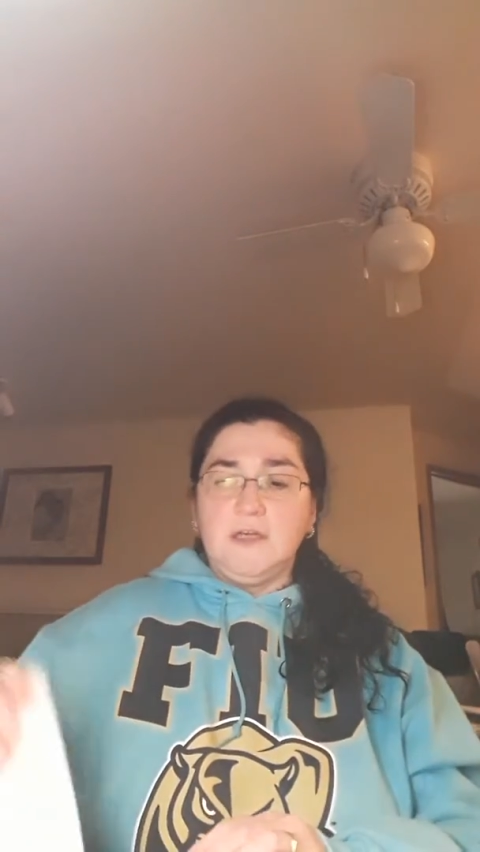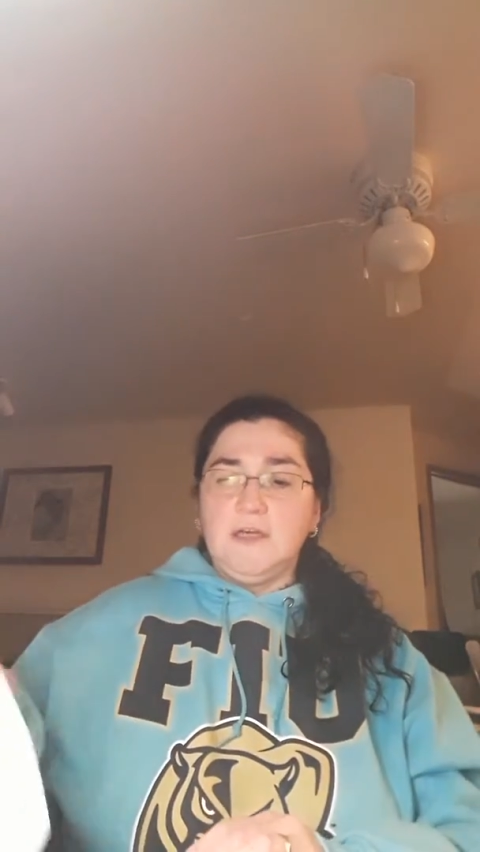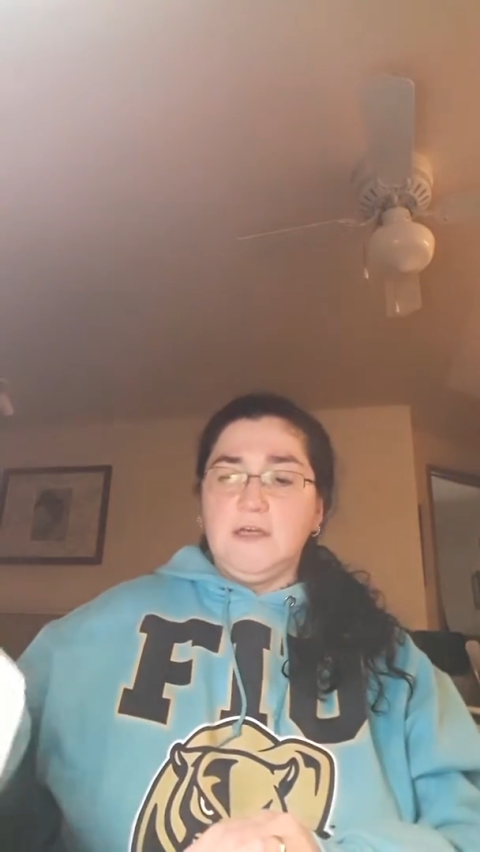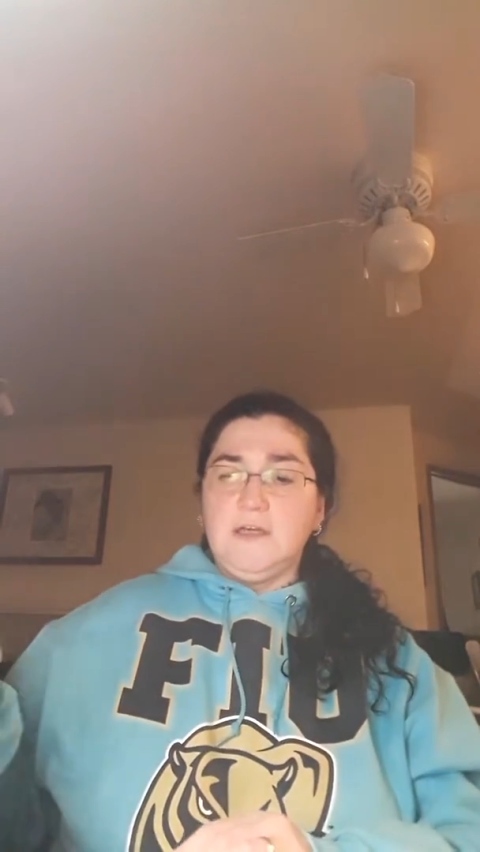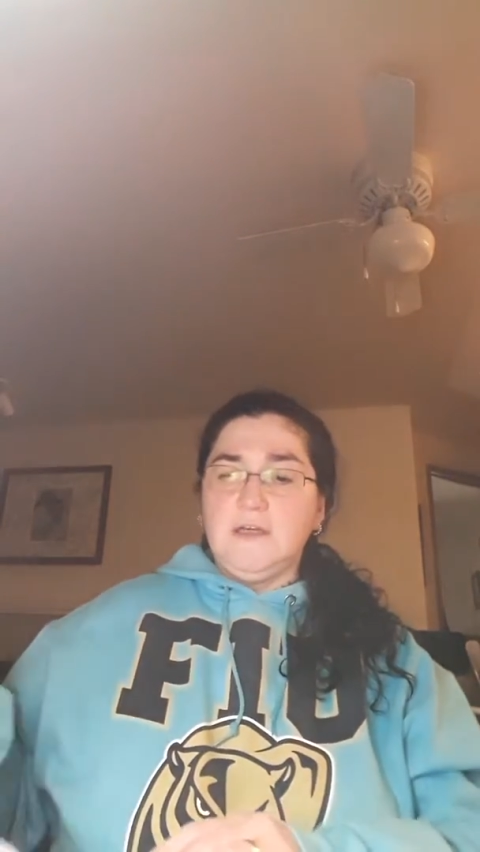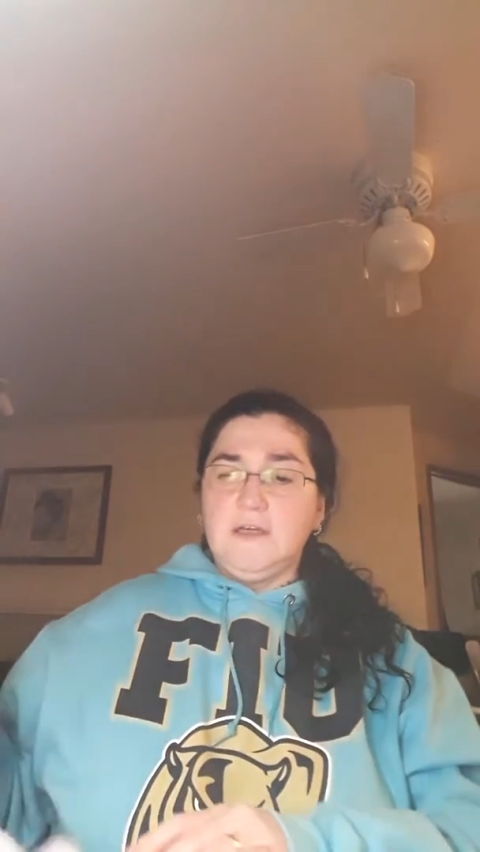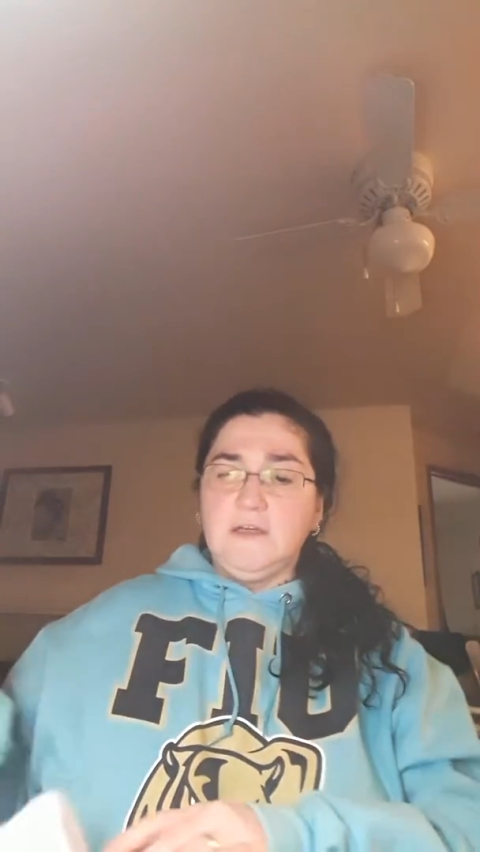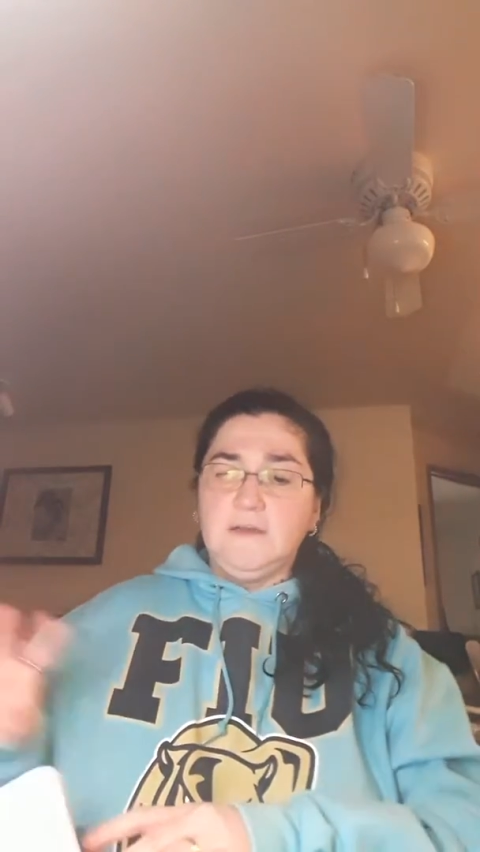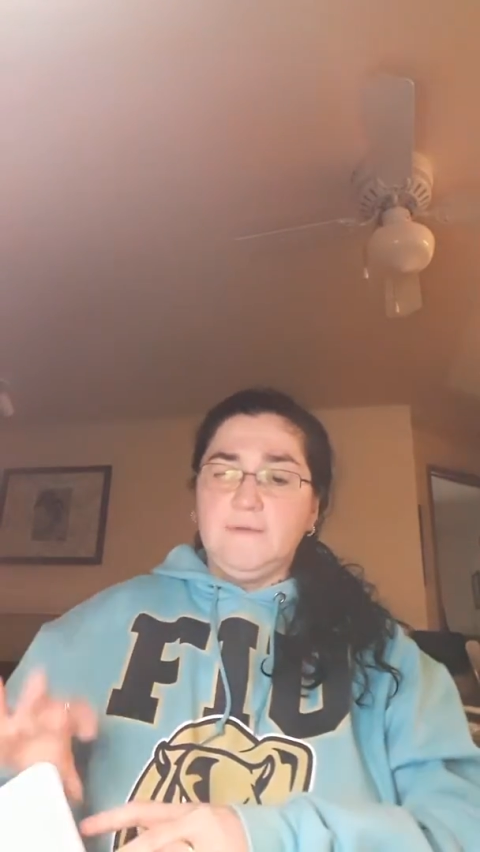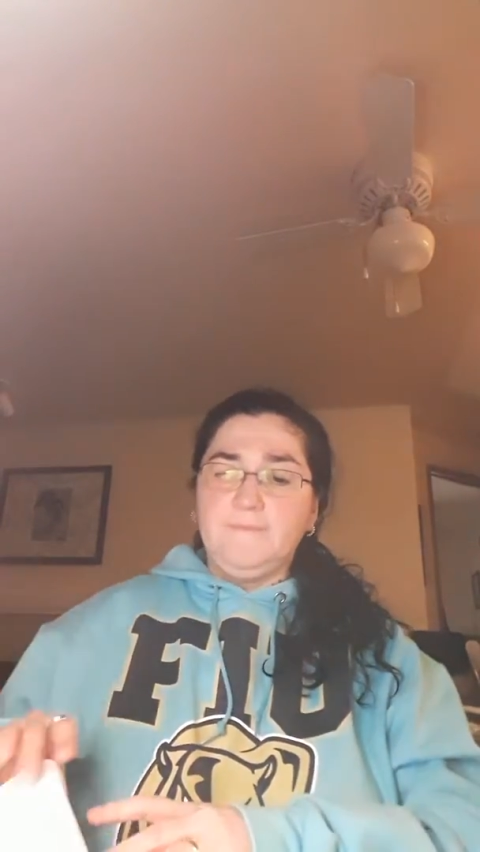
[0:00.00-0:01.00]

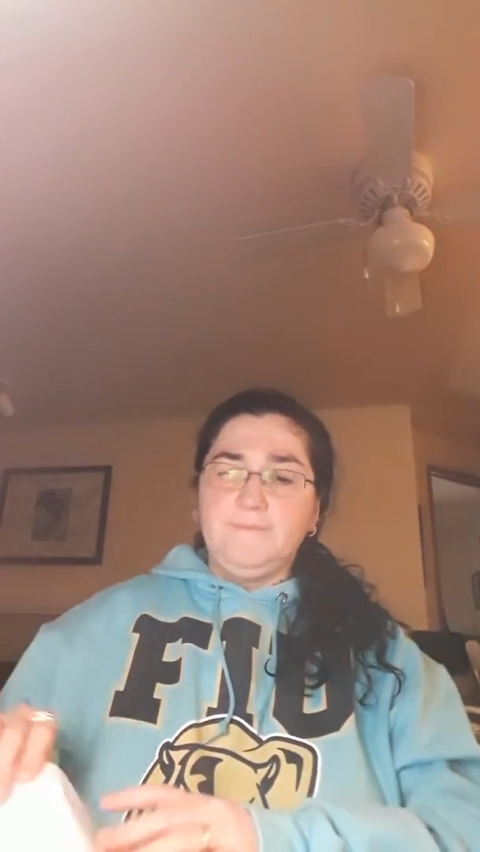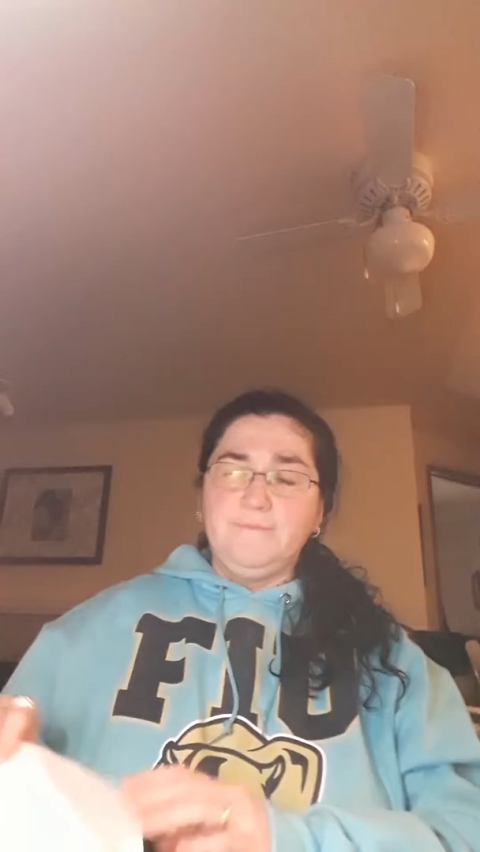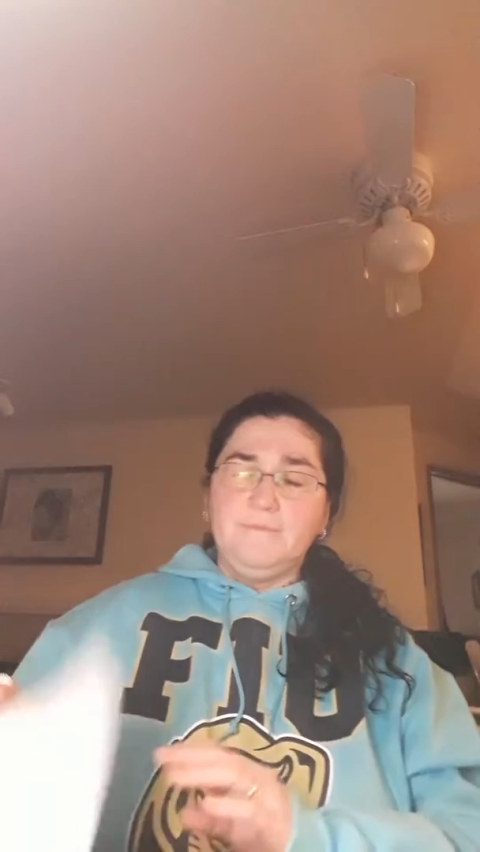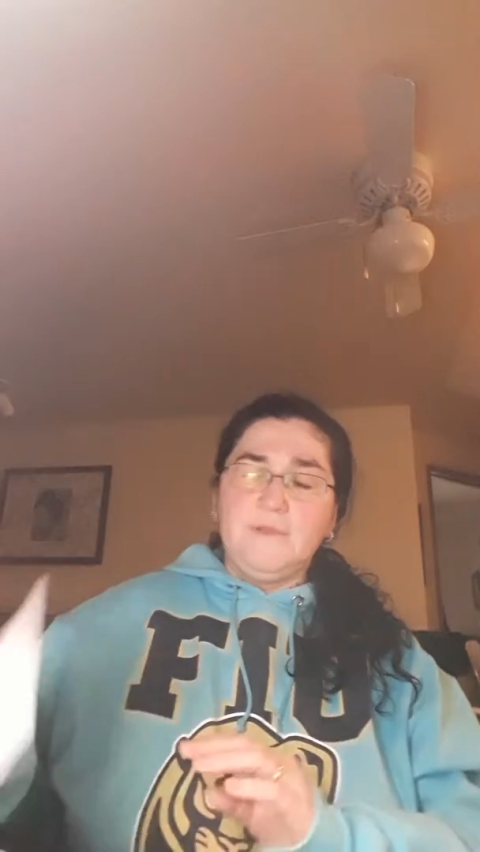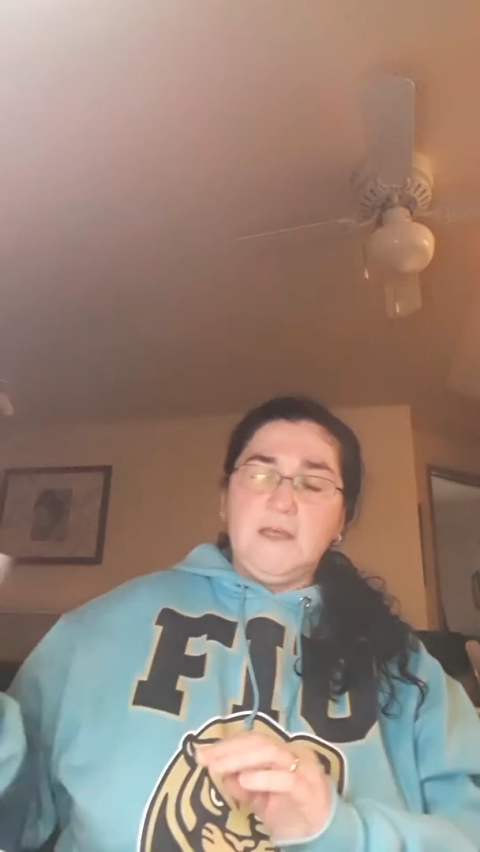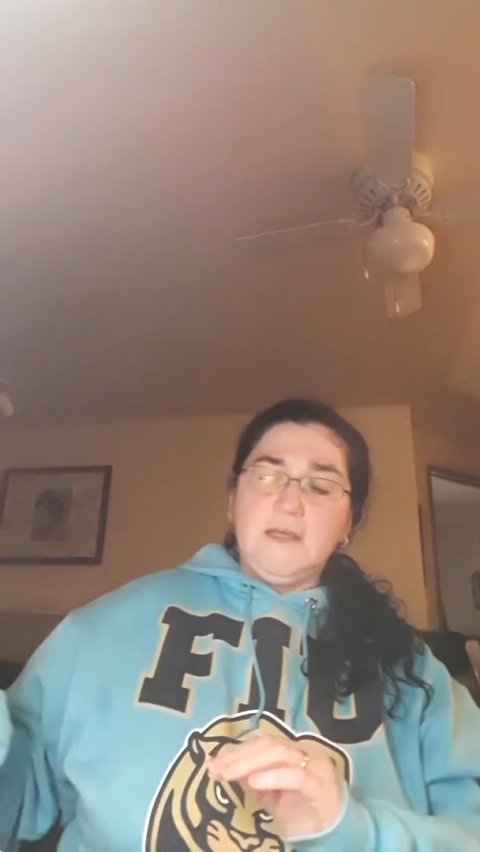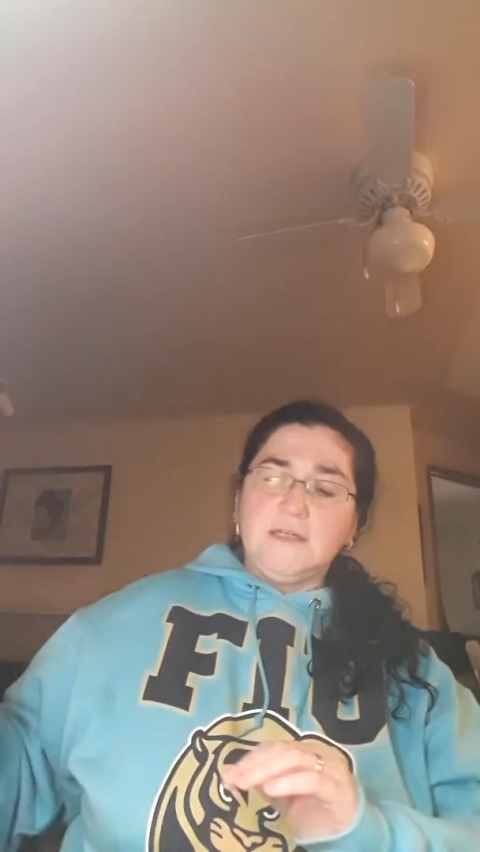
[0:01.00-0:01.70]
they